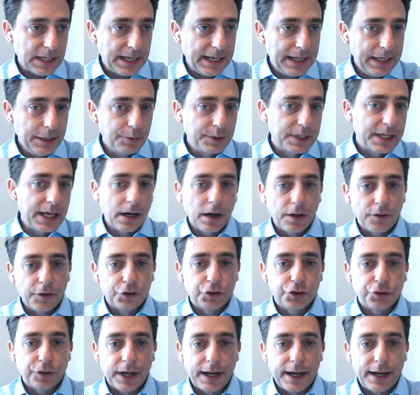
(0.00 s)
He would get on the
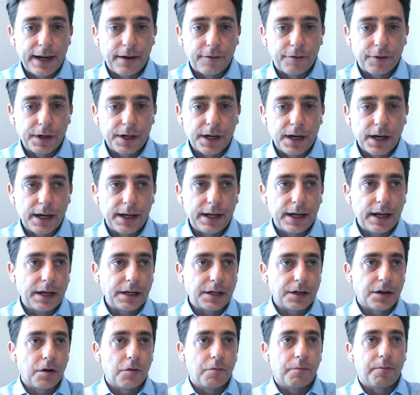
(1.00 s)
train every night
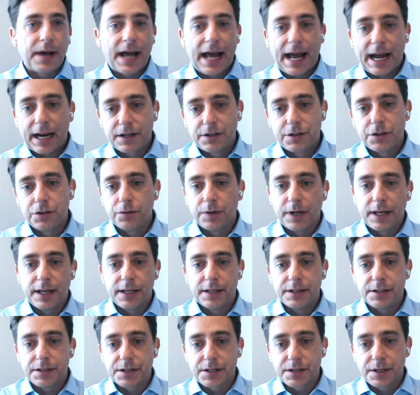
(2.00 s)
and go back to
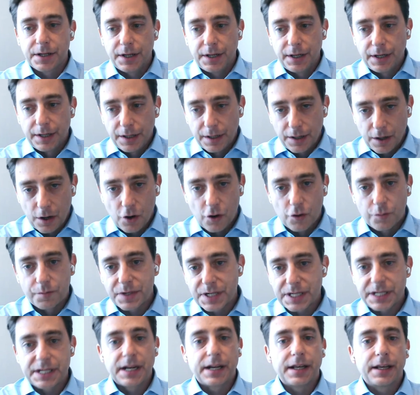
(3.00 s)
his home
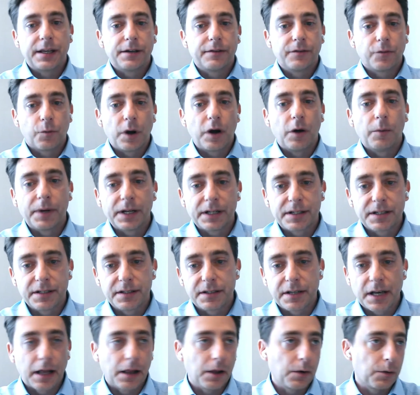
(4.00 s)
city of
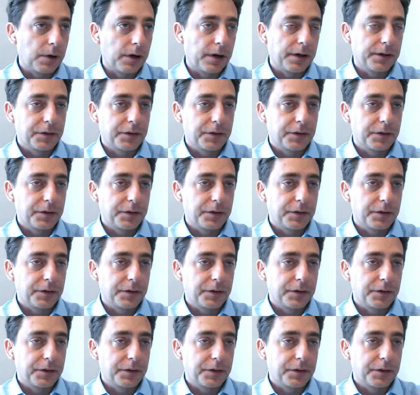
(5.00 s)
Wilmington, Delaware.